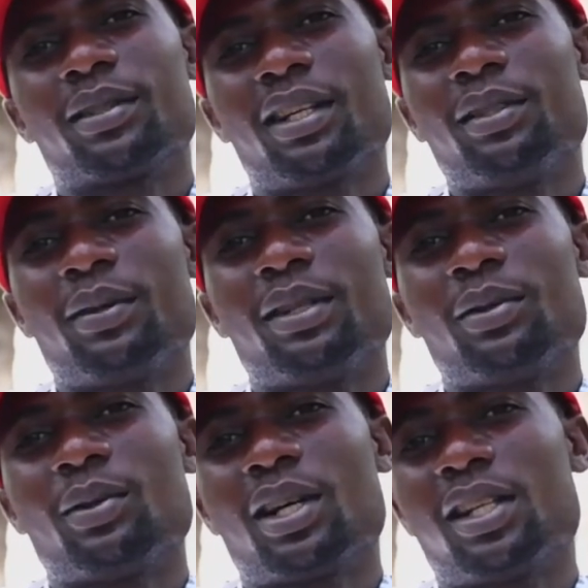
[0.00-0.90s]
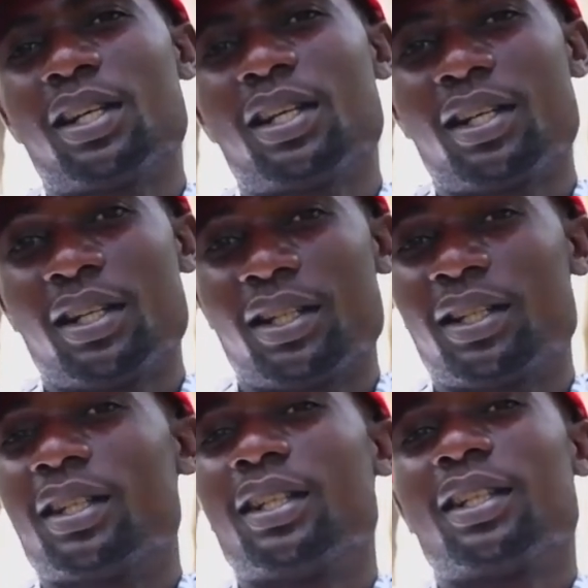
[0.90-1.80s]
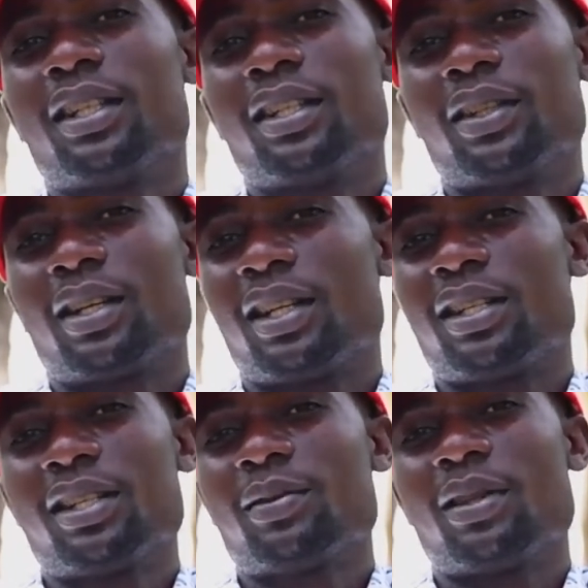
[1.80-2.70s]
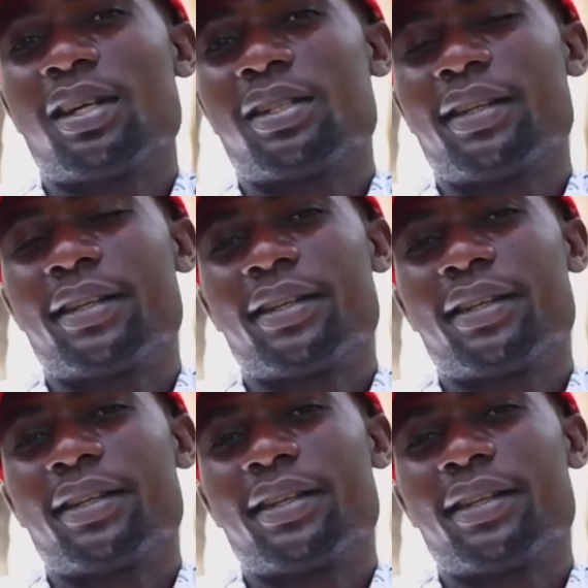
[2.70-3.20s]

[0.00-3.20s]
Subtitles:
You can attest to that.